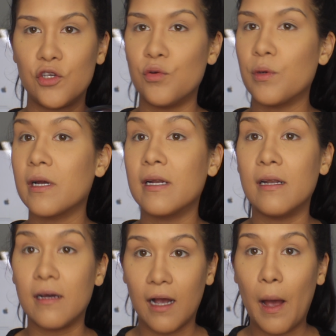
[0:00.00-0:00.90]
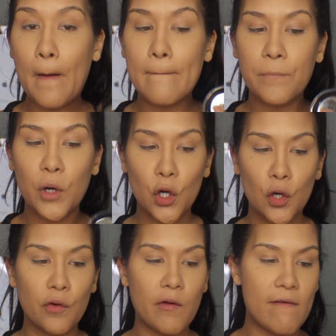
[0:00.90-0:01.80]
you are gonna look
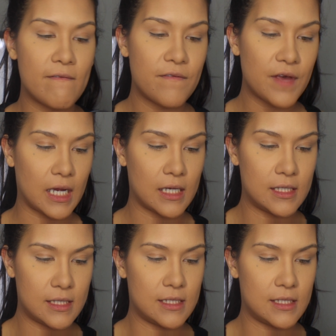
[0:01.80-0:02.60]
perfect.